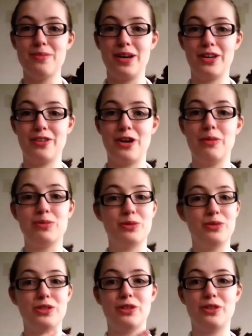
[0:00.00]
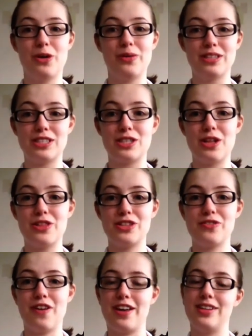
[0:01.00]
microbes also grow in the sloth's
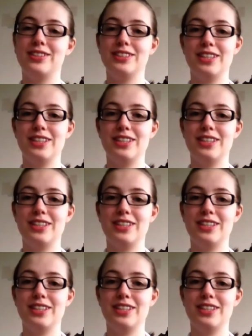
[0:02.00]
fur.